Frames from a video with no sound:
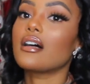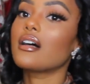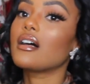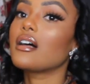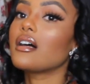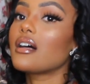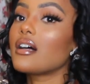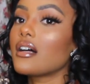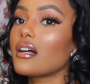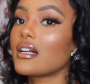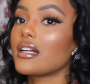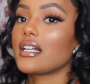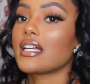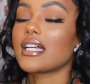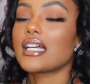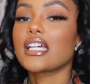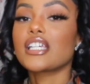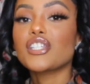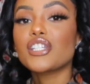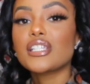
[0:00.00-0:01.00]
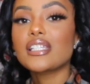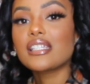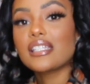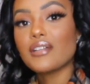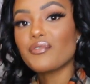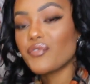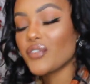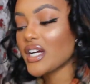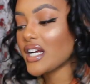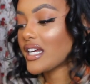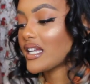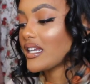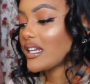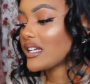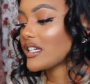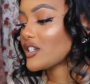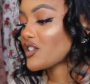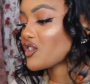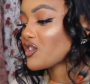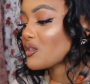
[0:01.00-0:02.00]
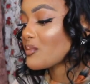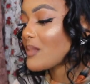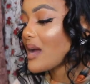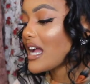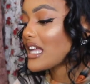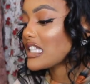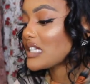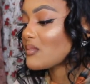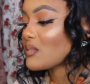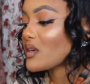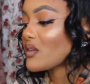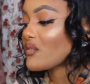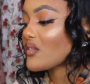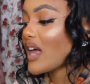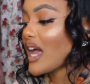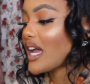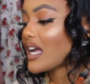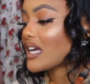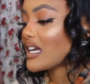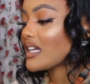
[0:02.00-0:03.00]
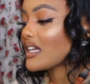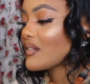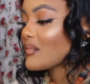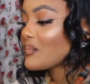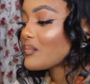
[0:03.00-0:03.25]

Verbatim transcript: Oh, it's just different and it just reminds me of like